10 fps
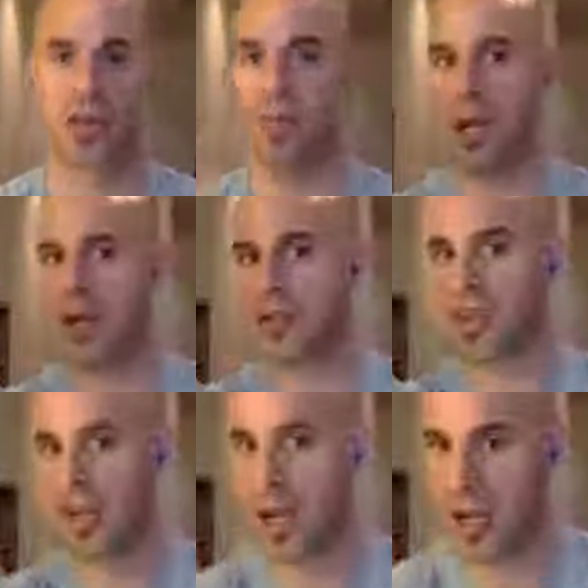compared
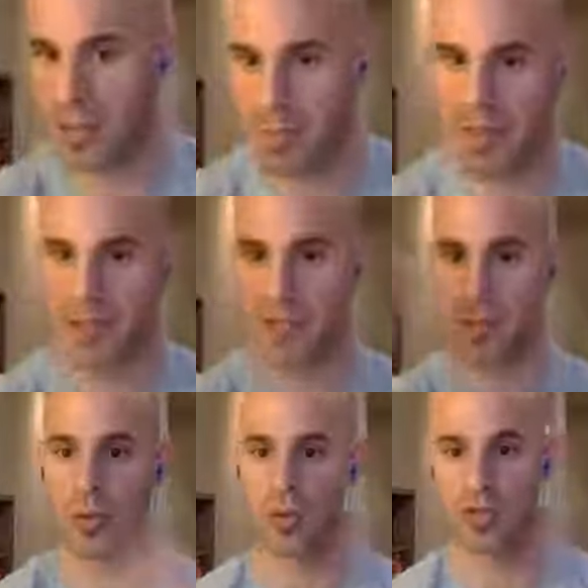to the amount of business
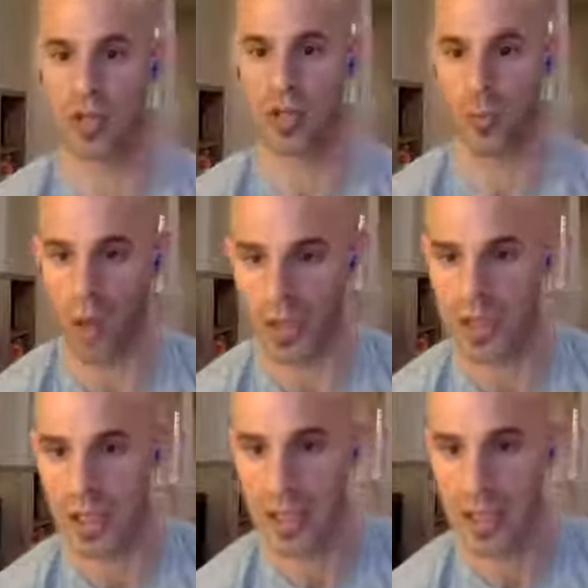builders that you want?